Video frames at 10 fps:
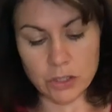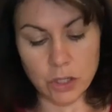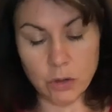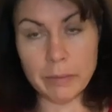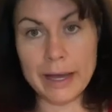
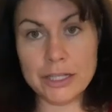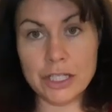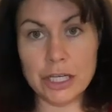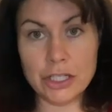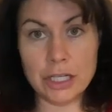
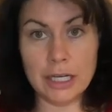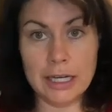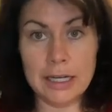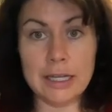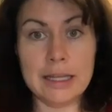imagination
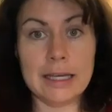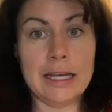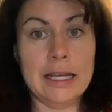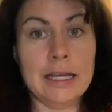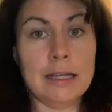needed. The
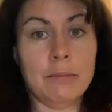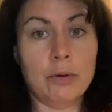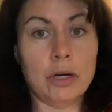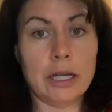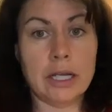key to the
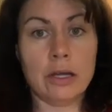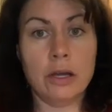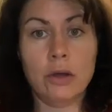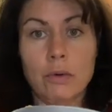pudding,